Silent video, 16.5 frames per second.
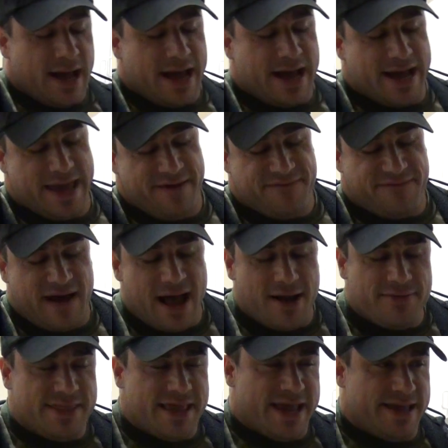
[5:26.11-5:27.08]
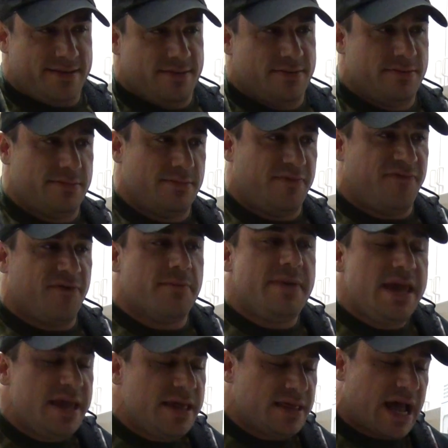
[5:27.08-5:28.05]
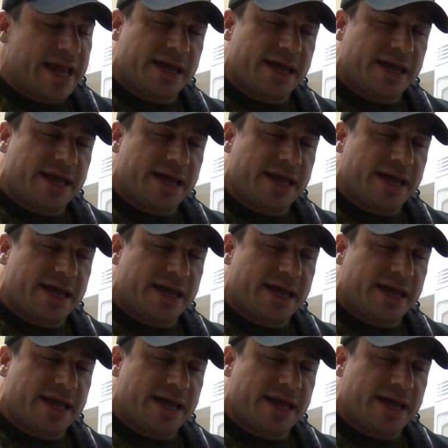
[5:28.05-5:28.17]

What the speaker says: I found that for me,